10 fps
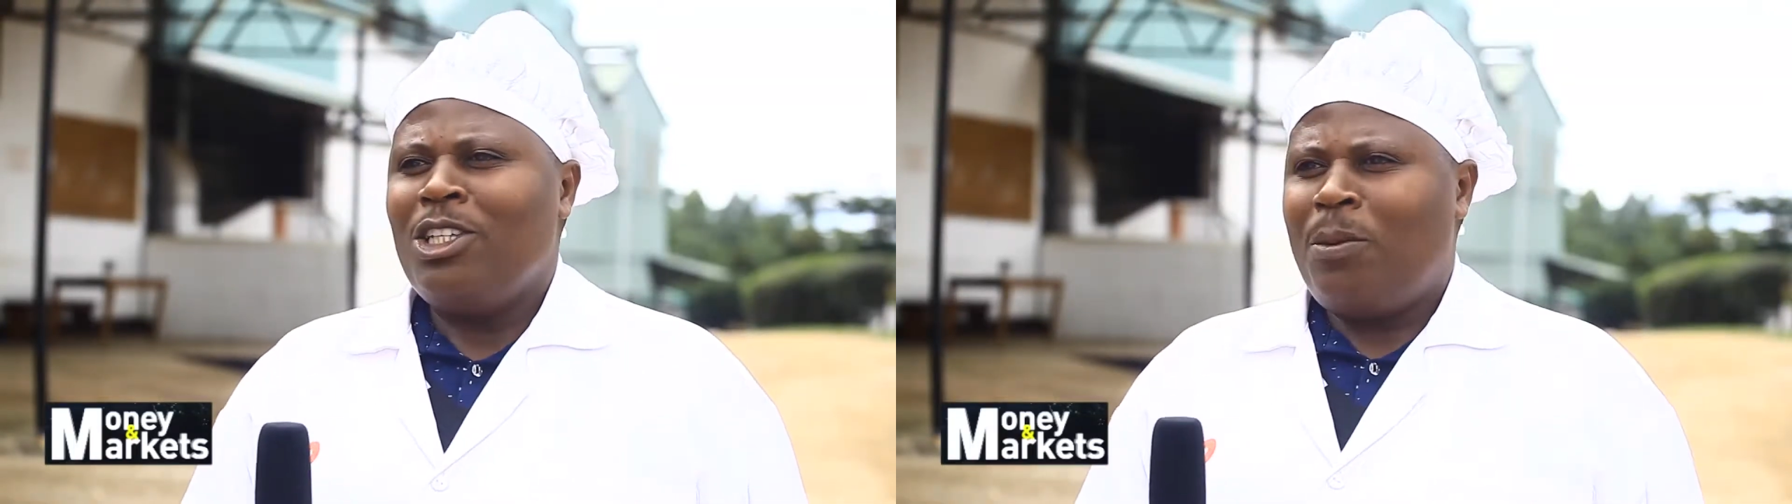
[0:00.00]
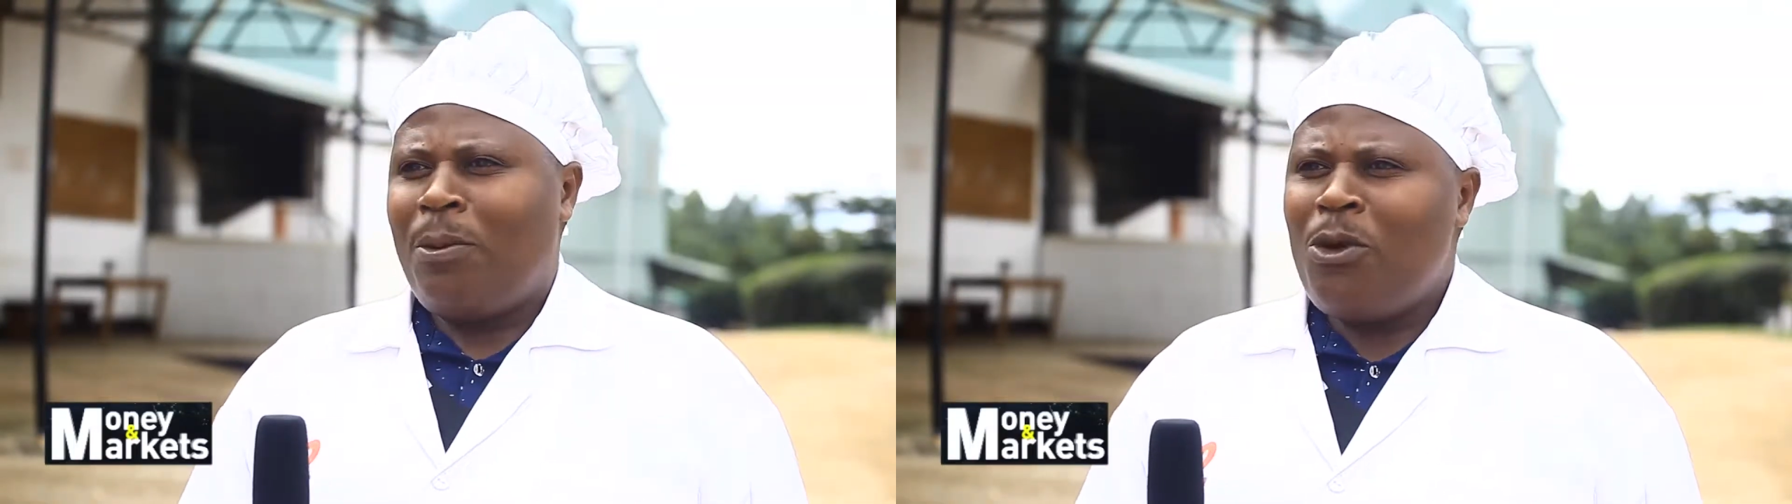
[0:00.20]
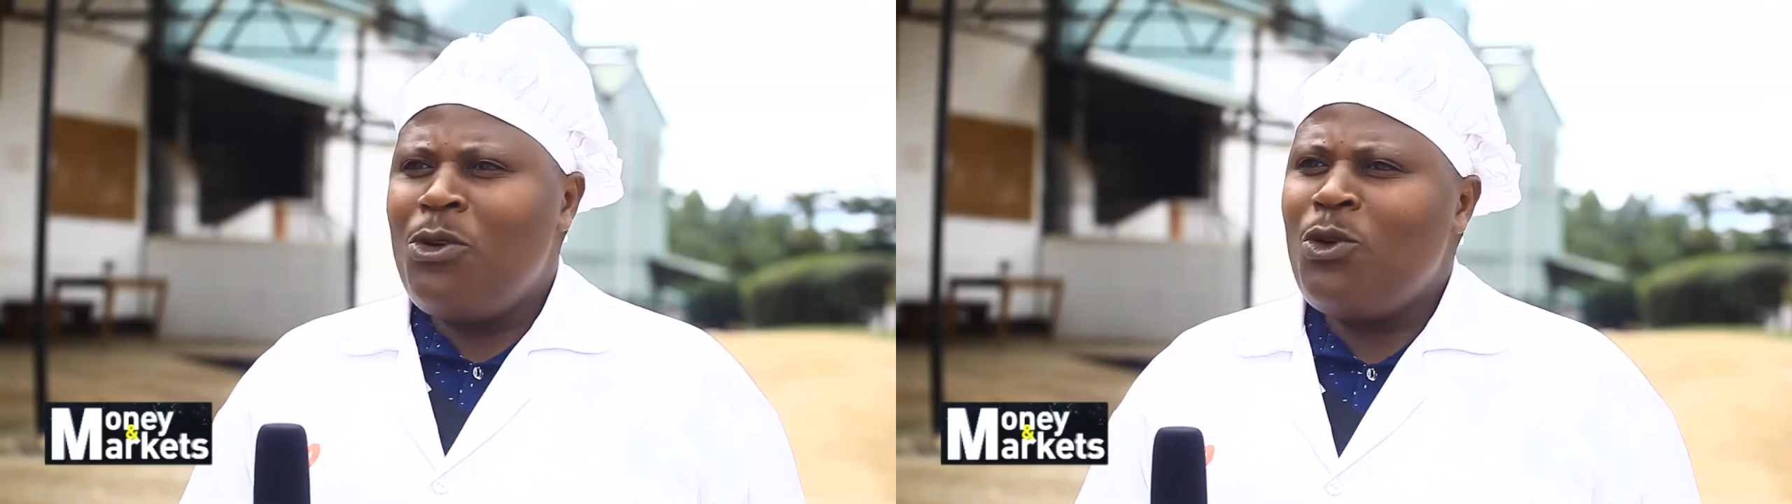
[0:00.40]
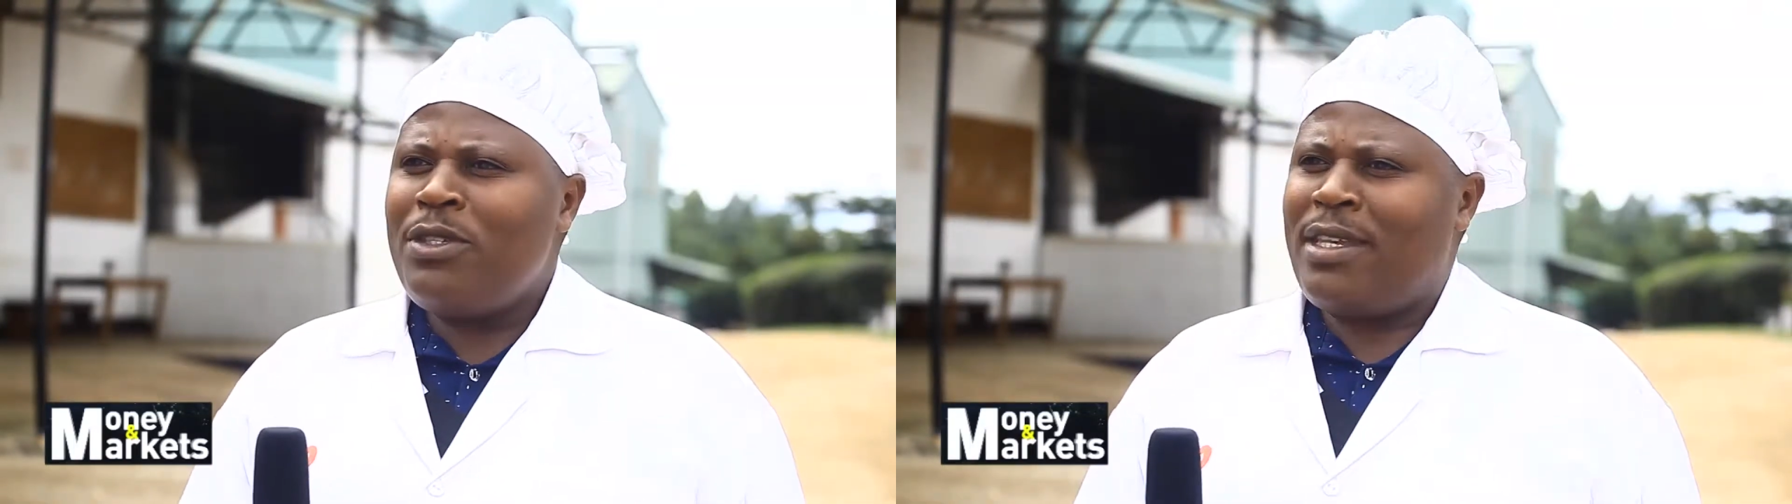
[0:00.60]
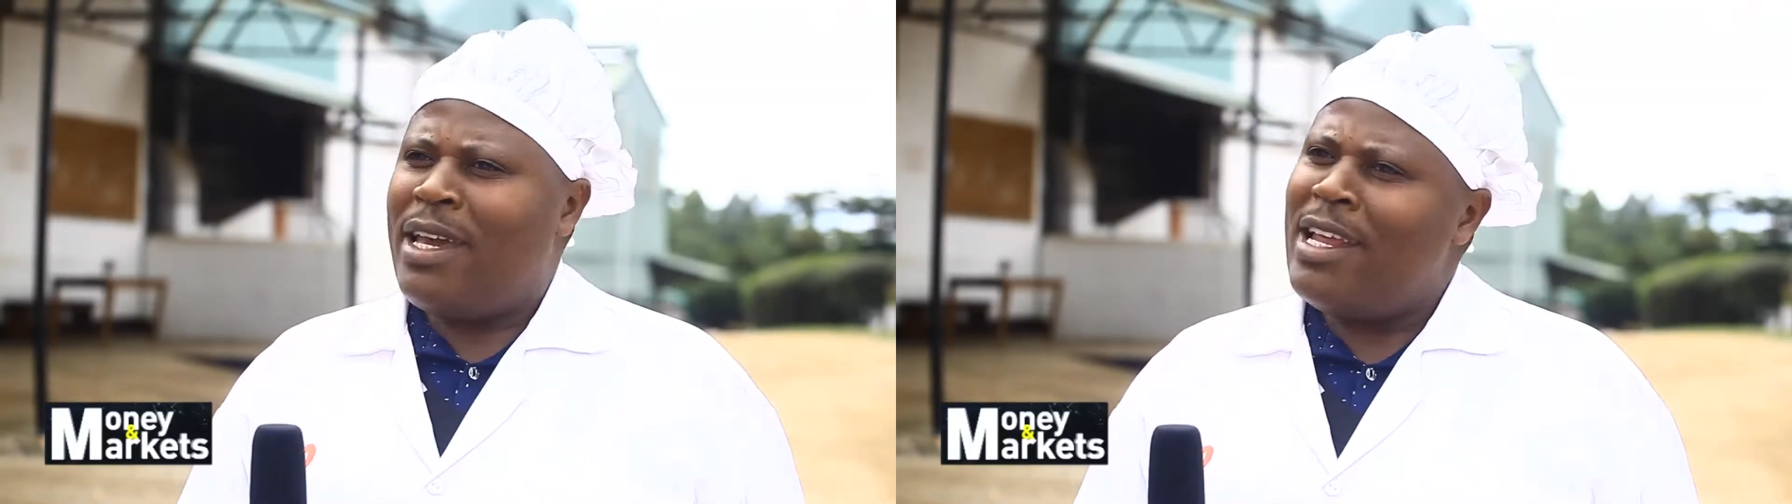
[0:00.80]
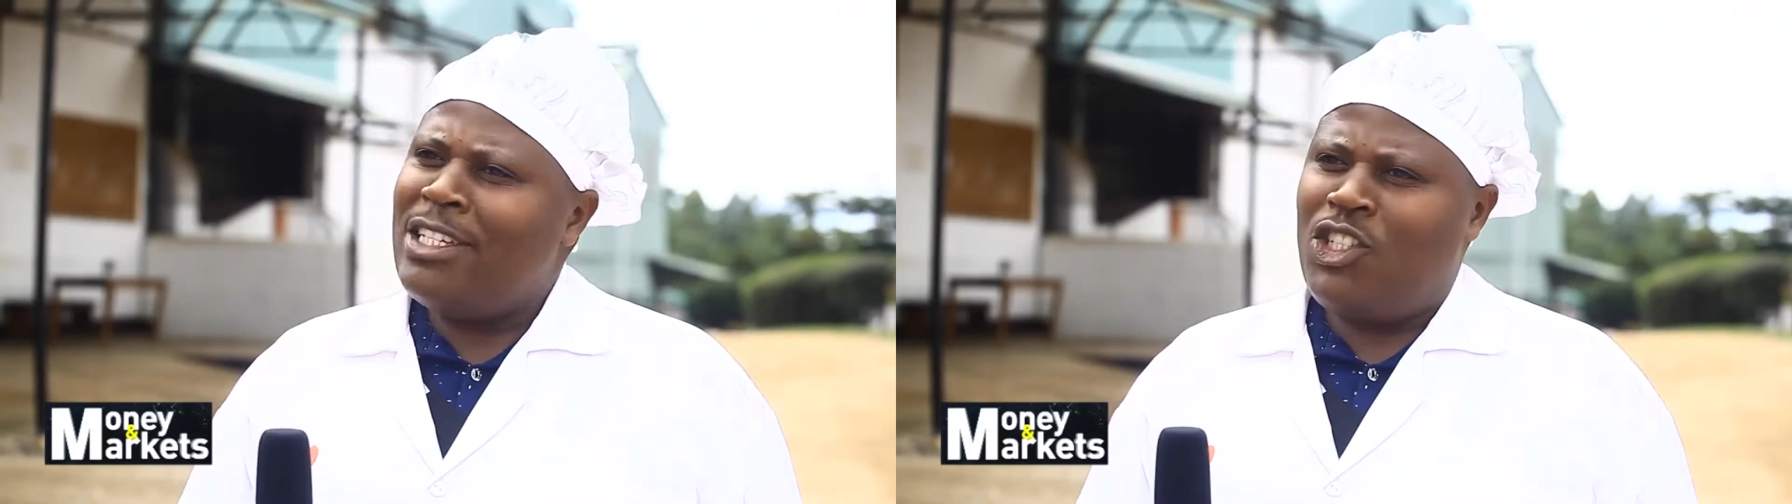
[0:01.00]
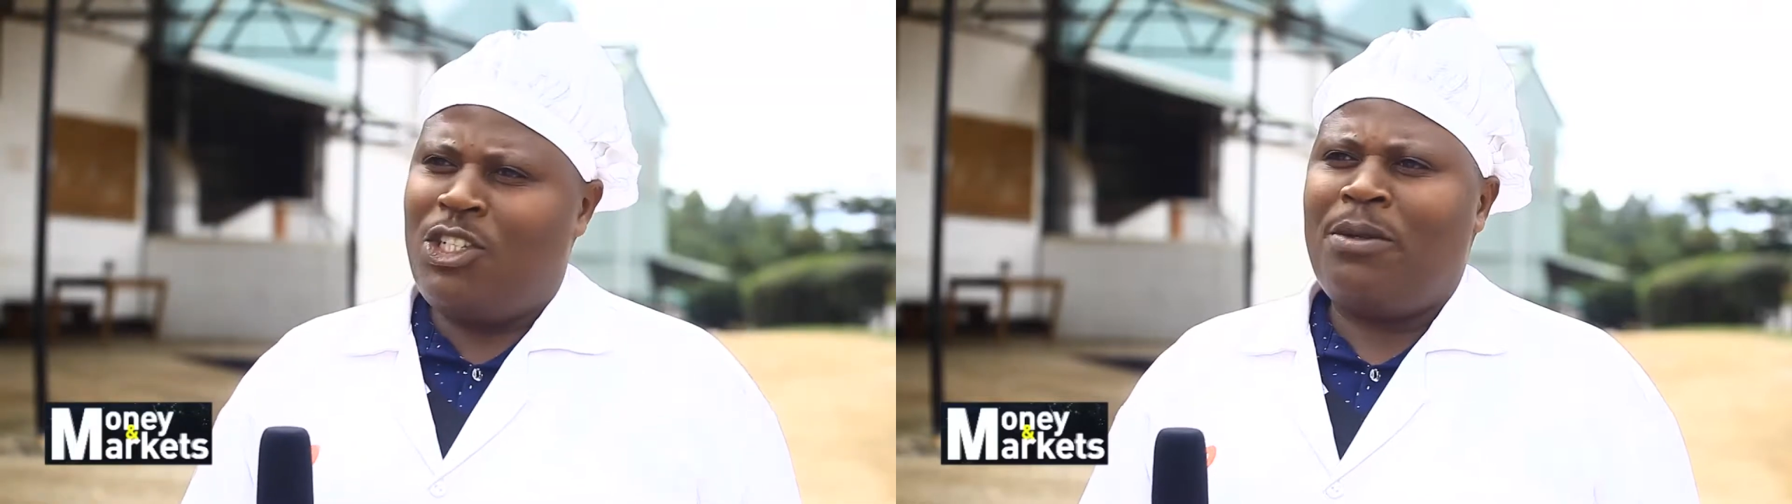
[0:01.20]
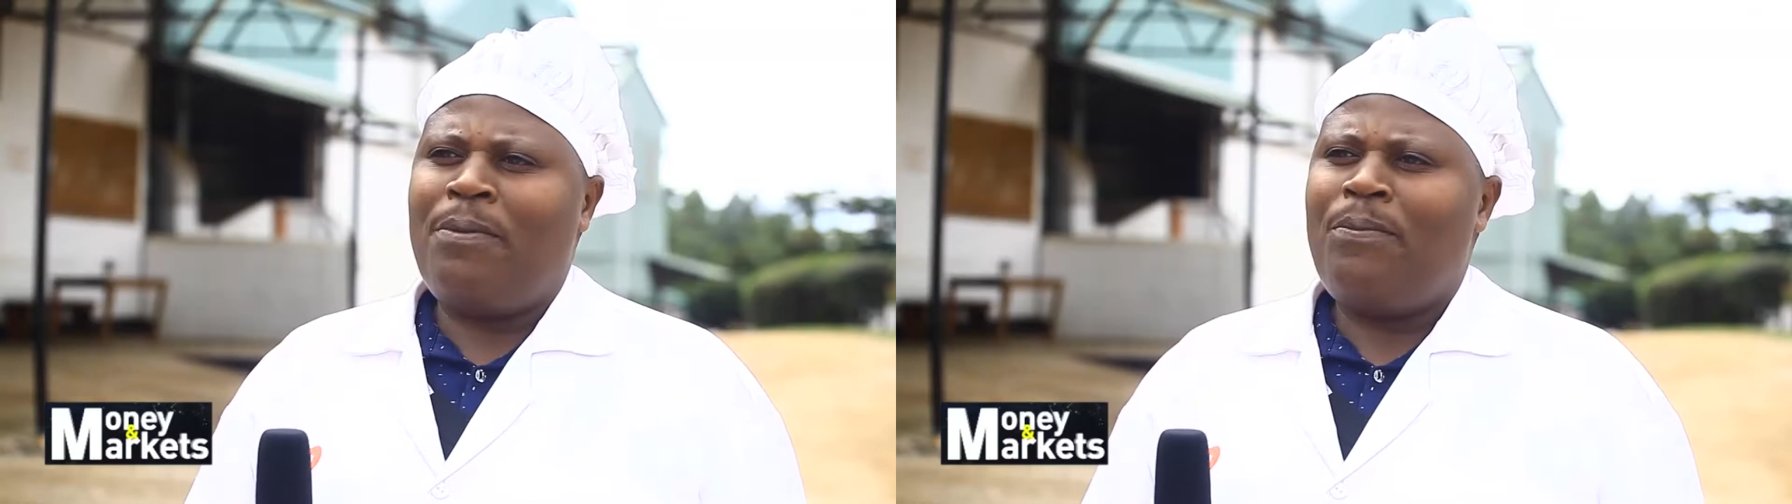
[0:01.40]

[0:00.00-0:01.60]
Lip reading: to produce energy.